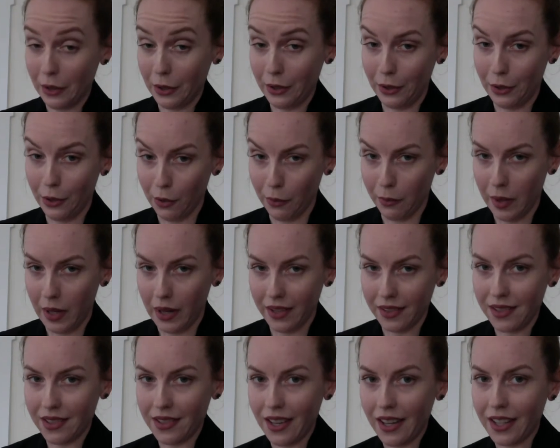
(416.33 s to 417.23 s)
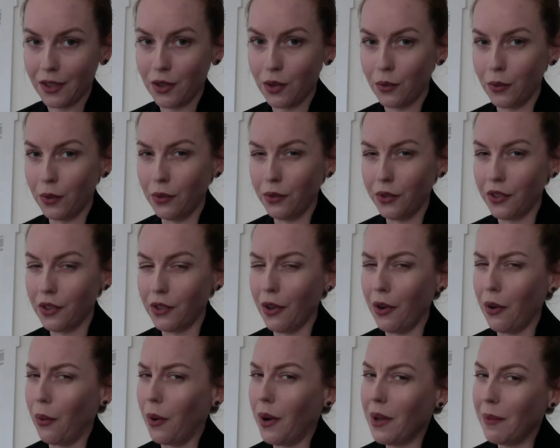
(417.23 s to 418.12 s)
you're bisexual,
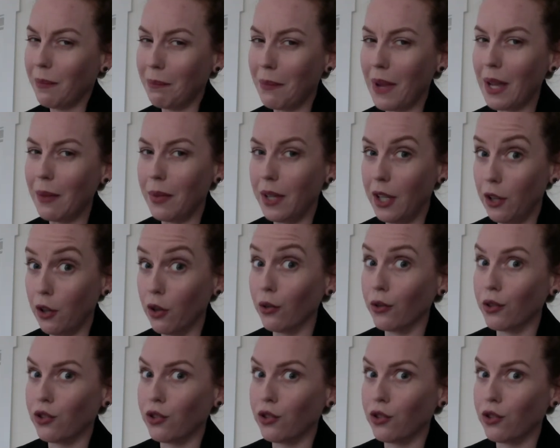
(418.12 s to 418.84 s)
so maybe your